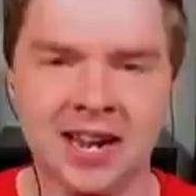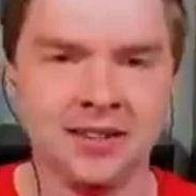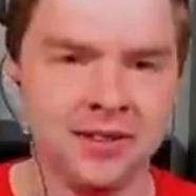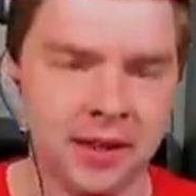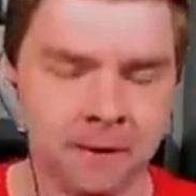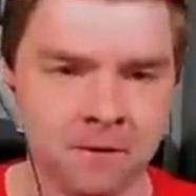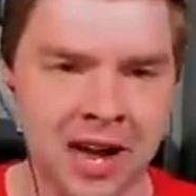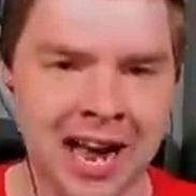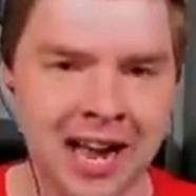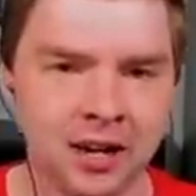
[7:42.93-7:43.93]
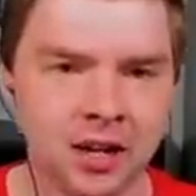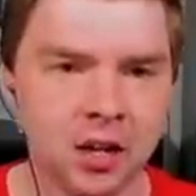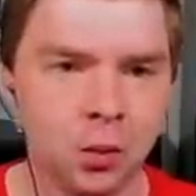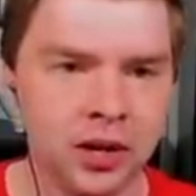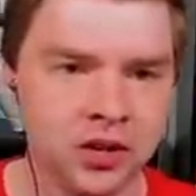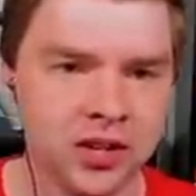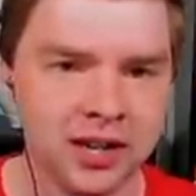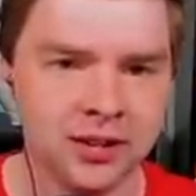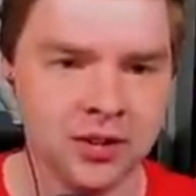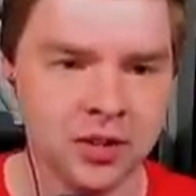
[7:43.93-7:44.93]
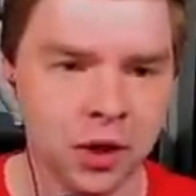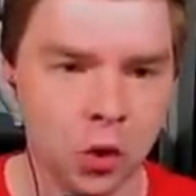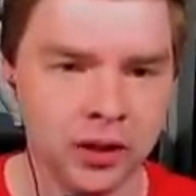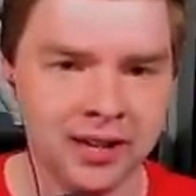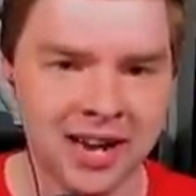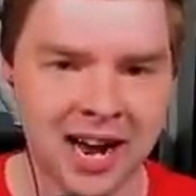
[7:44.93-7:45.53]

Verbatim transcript: it's thick fat. We just need to slowly